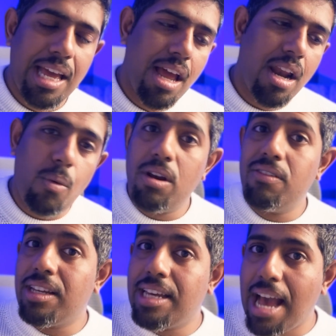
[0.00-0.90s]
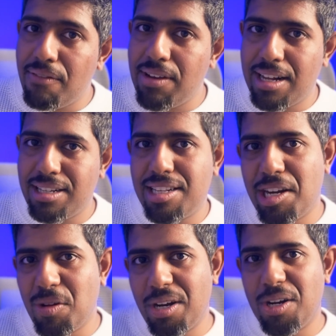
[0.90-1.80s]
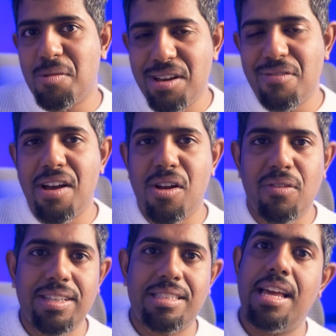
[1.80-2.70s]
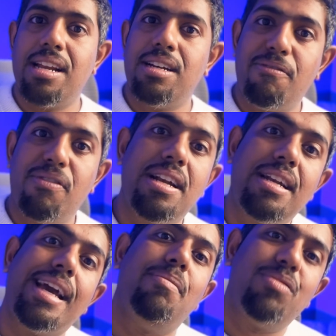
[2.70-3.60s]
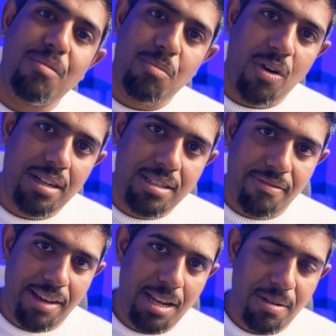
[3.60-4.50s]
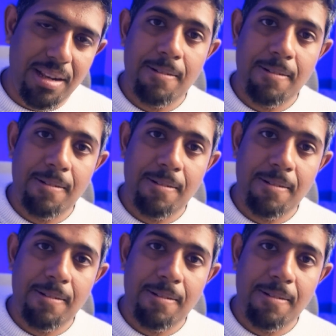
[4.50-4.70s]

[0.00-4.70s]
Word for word: Now, one of the caveats that you need to be aware of is there are different types of models available.